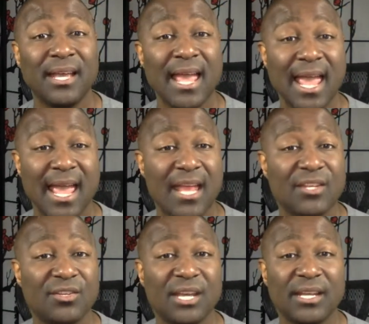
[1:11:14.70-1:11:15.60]

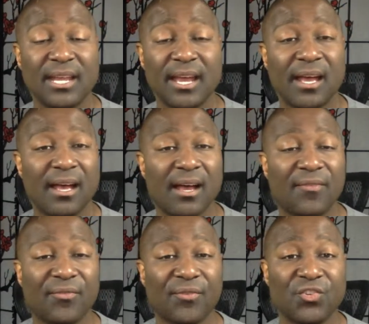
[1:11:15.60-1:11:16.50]
and you get a uh, a
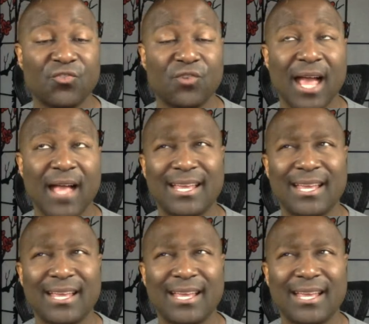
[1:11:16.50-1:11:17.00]
free trial.